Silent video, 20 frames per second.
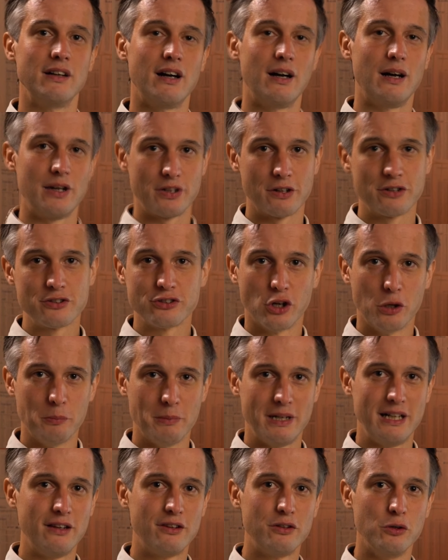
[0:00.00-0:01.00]
There are so
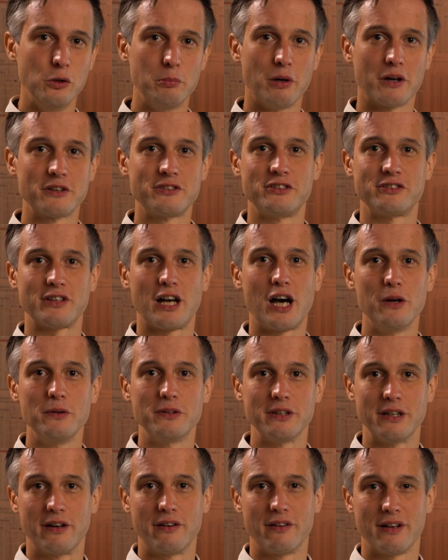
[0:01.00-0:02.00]
many toolboxes out
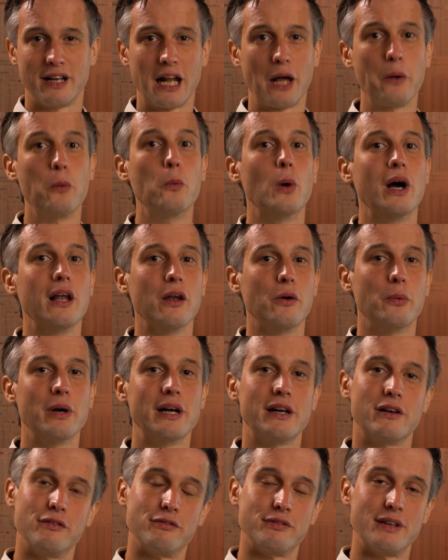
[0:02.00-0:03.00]
there, and I'm well
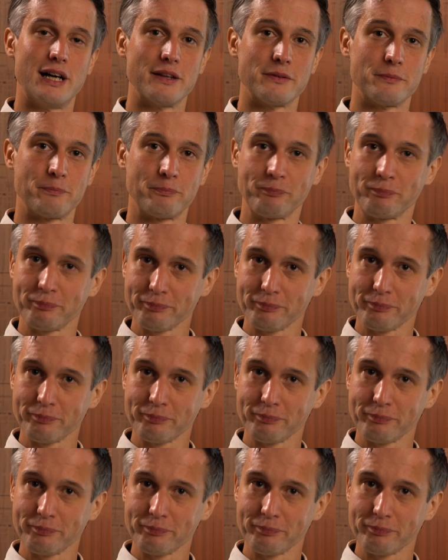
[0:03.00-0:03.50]
aware of that.